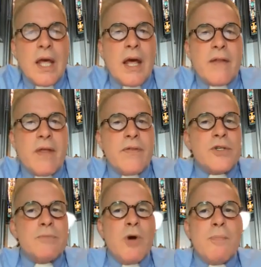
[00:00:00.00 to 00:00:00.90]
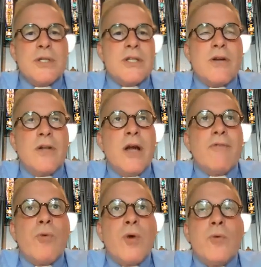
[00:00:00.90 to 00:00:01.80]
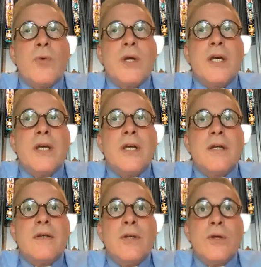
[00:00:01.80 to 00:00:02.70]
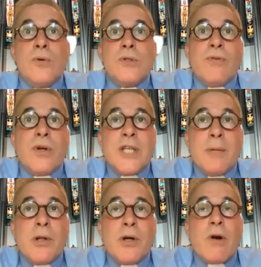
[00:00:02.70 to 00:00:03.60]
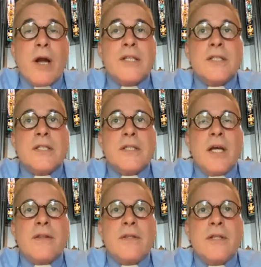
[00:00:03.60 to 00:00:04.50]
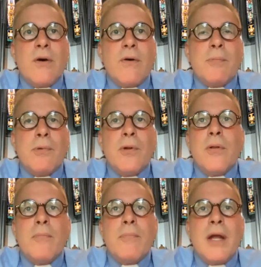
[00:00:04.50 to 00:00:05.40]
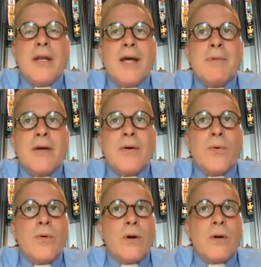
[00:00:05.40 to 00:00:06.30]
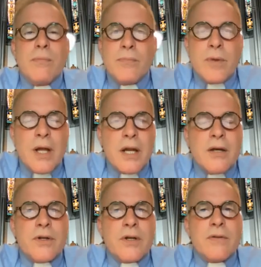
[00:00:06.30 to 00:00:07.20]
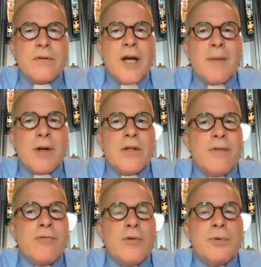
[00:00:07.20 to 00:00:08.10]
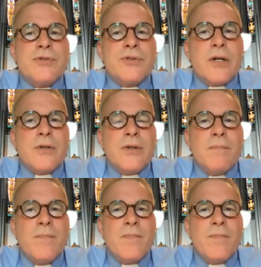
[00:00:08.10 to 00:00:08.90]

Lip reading: And then there's moments in our life where we use, for example, a crisis like the horrible pandemic or any other time in our life where we've struggled